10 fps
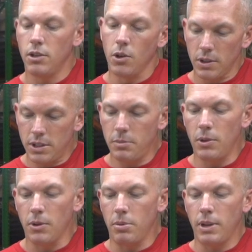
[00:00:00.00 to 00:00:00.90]
going to
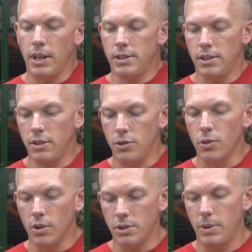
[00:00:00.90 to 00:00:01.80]
be replaced
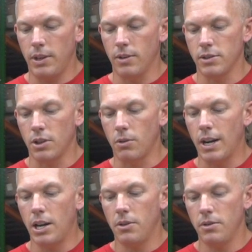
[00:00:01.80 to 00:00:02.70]
door speakers
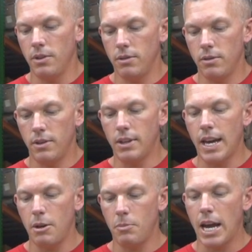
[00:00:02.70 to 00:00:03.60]
around
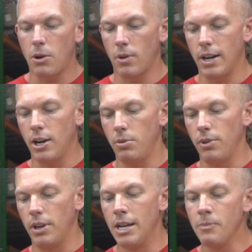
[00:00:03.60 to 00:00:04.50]
that power output?